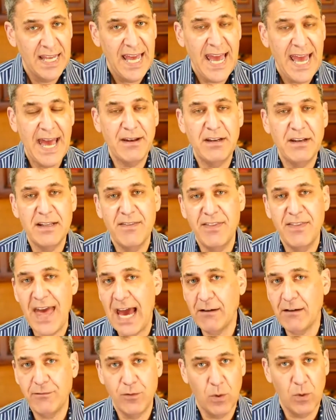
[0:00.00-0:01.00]
And
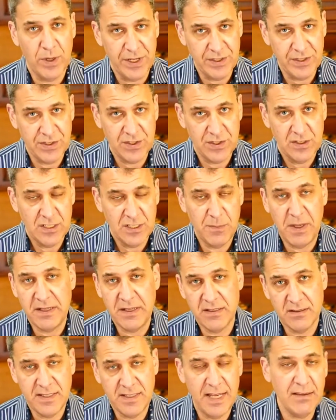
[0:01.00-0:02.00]
that voice
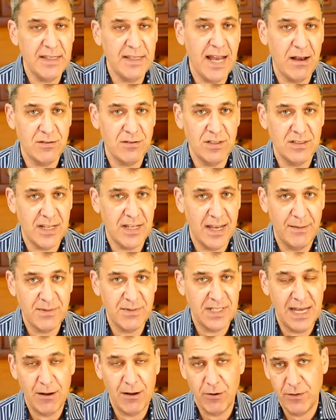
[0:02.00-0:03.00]
speaks 10,000
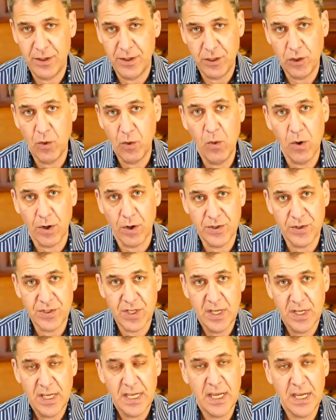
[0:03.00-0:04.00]
times louder than
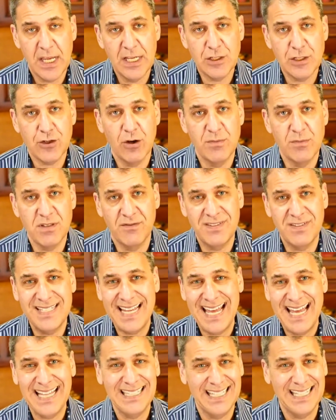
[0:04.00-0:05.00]
yours in terms of
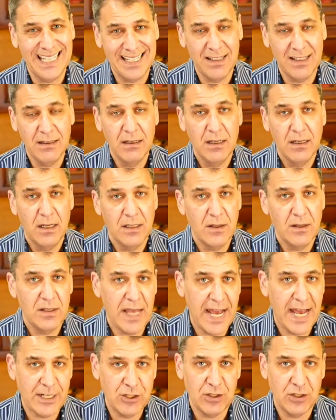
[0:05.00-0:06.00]
telling,
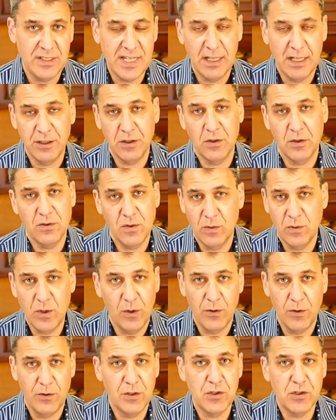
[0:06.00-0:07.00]
actually telling you
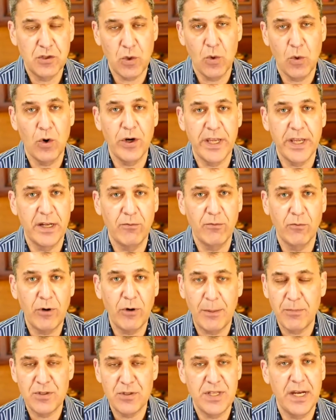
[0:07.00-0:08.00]
know, the story and
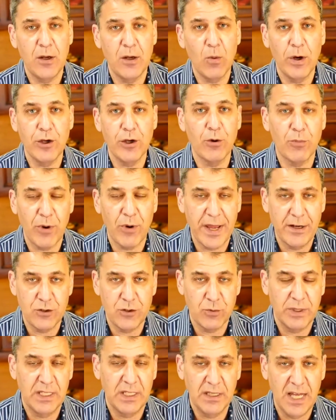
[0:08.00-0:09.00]
representing what your brand
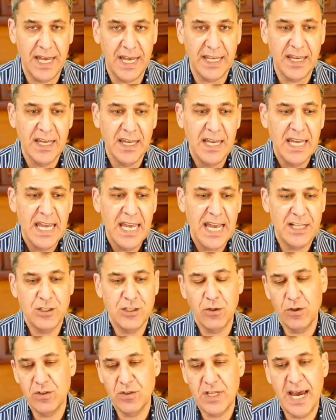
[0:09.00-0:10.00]
is really like. And
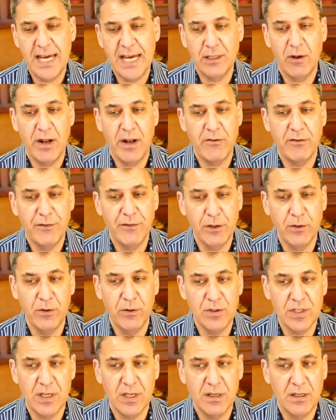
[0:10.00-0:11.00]
so those online
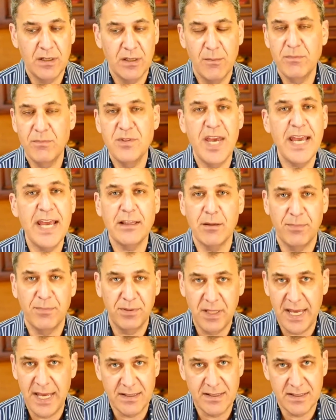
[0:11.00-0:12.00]
reviews take the
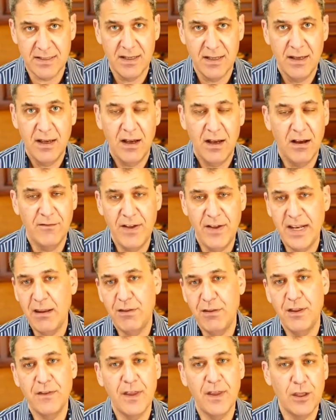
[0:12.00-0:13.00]
place of
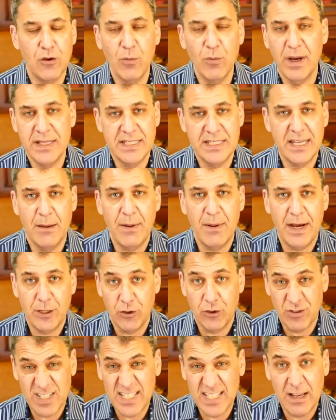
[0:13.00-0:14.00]
anything that you might say about
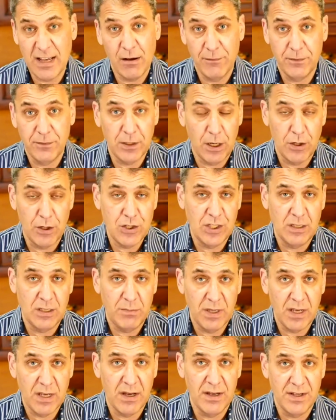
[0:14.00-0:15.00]
yourself largely
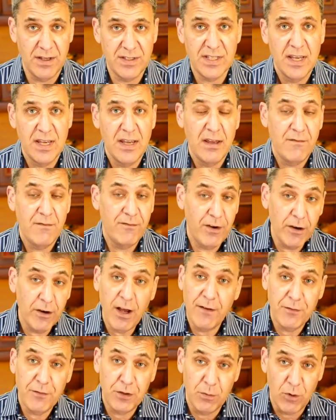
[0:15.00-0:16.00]
because very
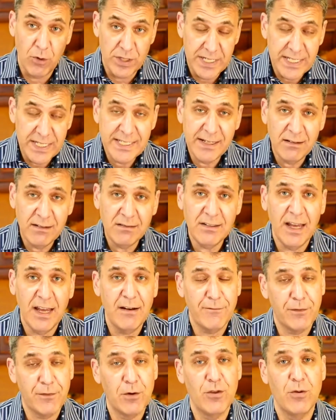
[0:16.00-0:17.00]
often they're more detailed
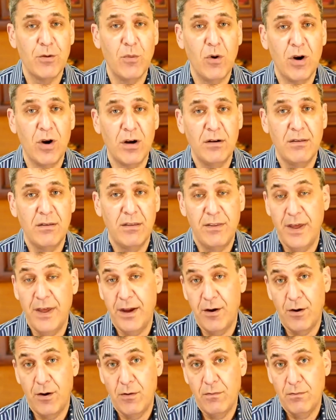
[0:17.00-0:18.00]
and furthermore,
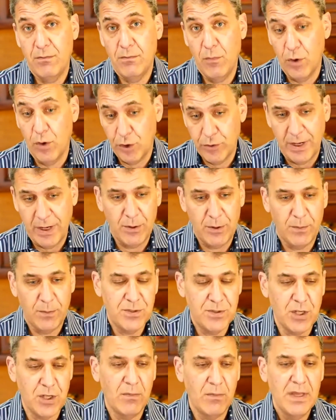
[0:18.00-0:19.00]
they're more credible.
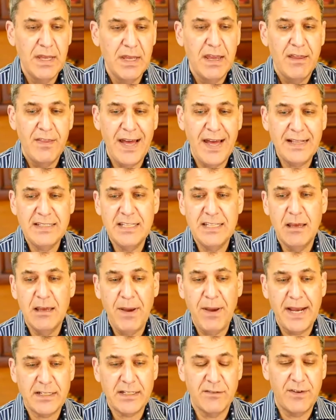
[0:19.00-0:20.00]
So that's the
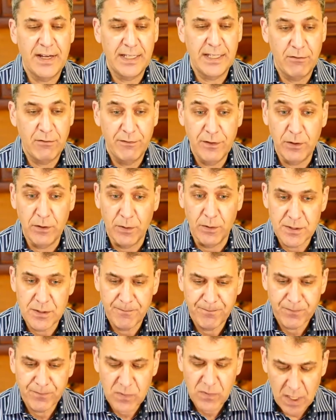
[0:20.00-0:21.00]
impact of online
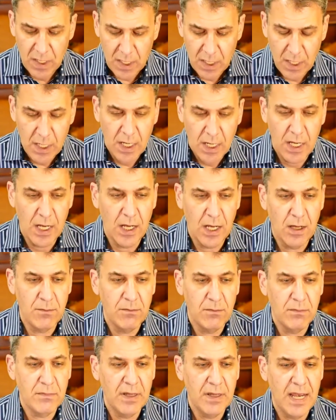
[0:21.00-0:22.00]
reviews.
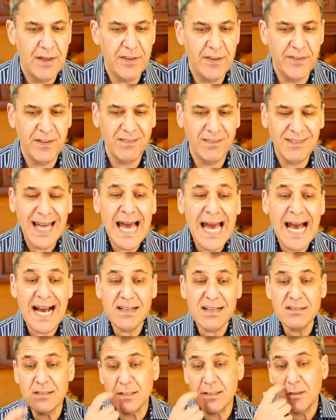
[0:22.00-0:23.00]
Um, and then the
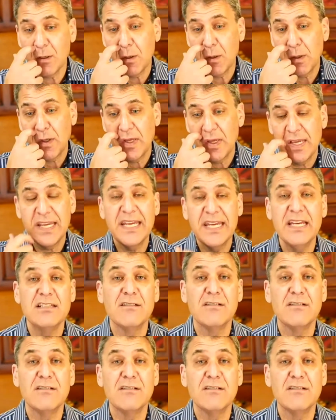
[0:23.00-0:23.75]
last is